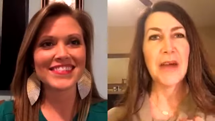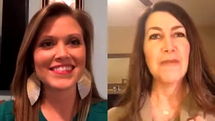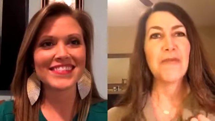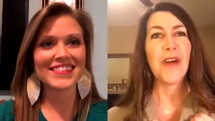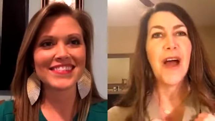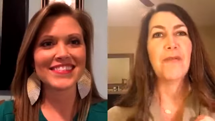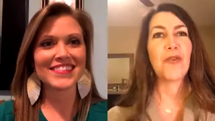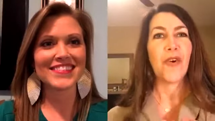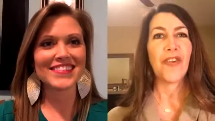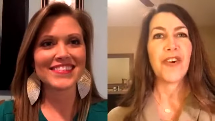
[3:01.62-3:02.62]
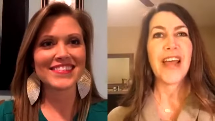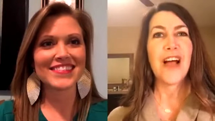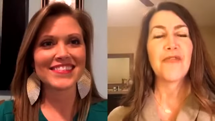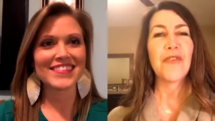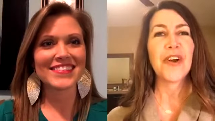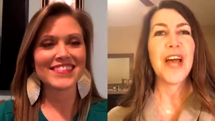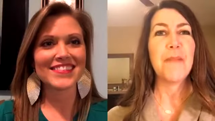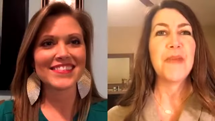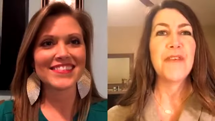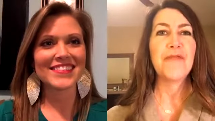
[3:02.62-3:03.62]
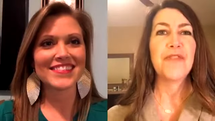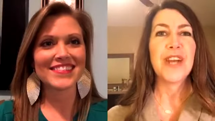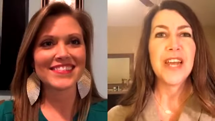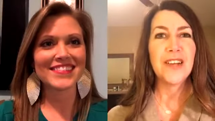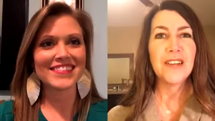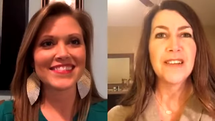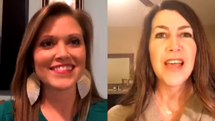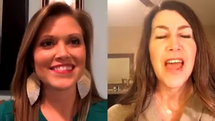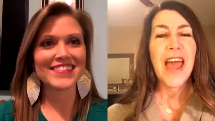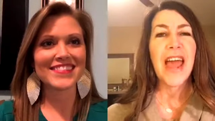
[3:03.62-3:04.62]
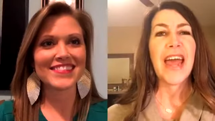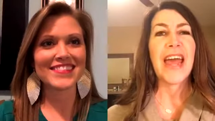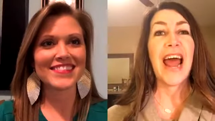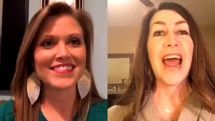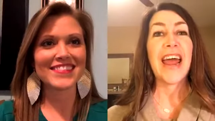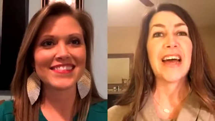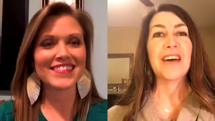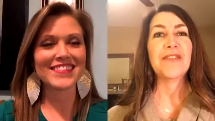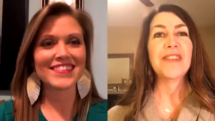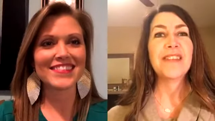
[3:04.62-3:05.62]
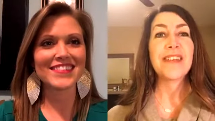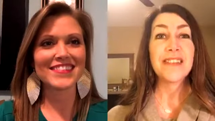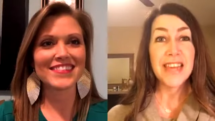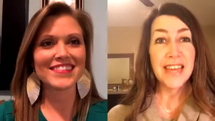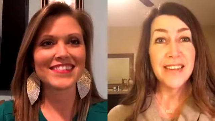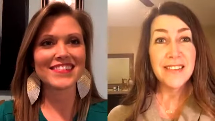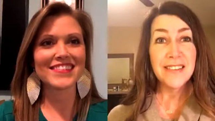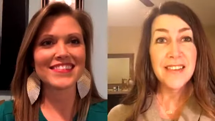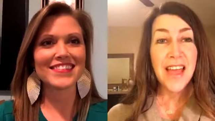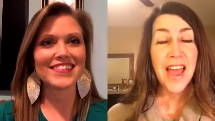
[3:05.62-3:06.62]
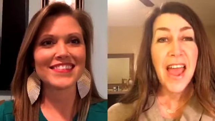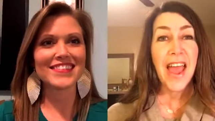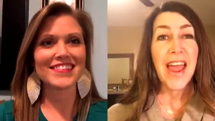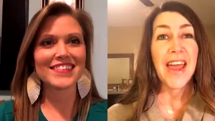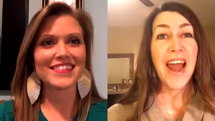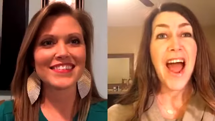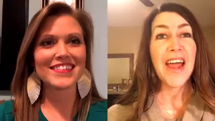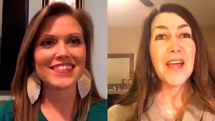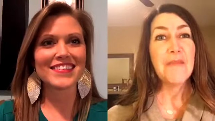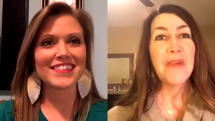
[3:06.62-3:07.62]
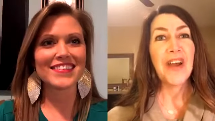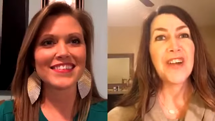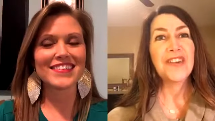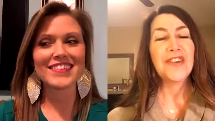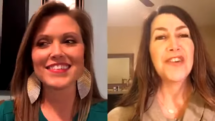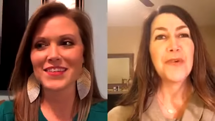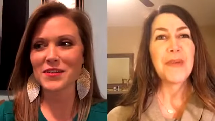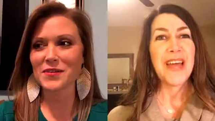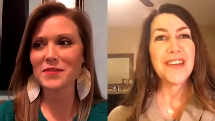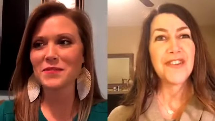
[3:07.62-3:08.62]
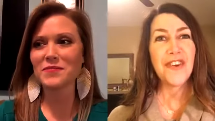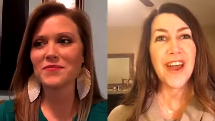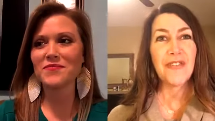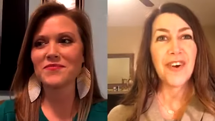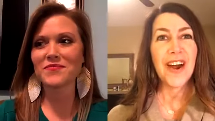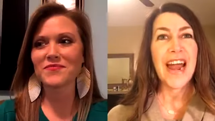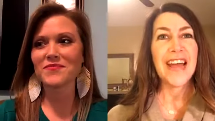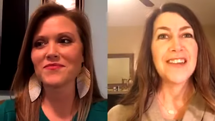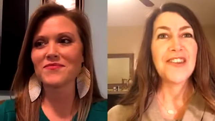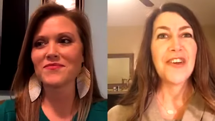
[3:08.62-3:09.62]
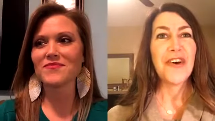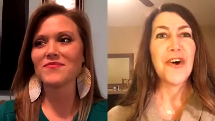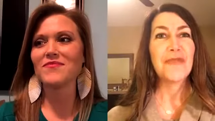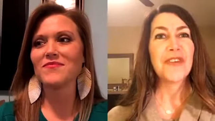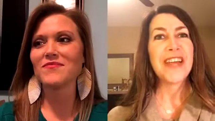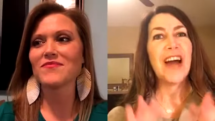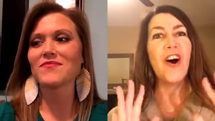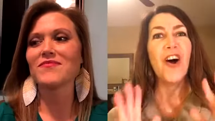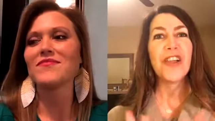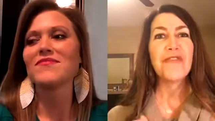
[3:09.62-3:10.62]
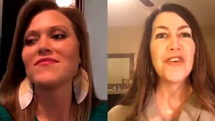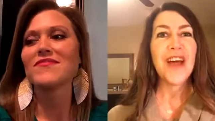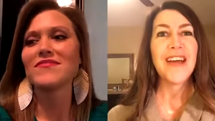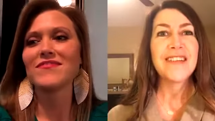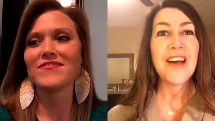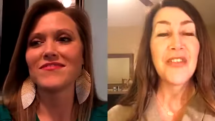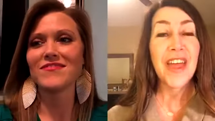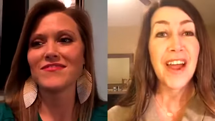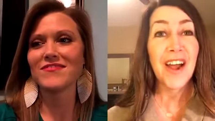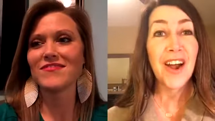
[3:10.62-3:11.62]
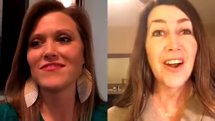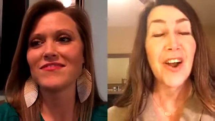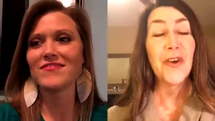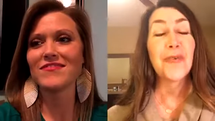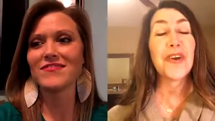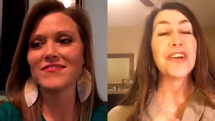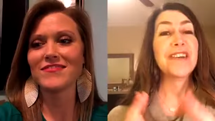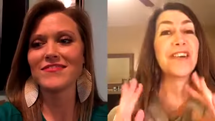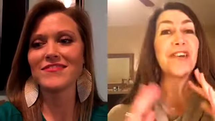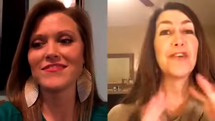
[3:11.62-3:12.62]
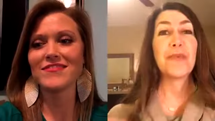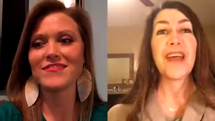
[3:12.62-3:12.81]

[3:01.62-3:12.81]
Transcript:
Speaker 1: from Northern California up in the foothills. And I have six kids, and I am married to a U P S driver. And so hopefully all of you guys out there were good to your U P S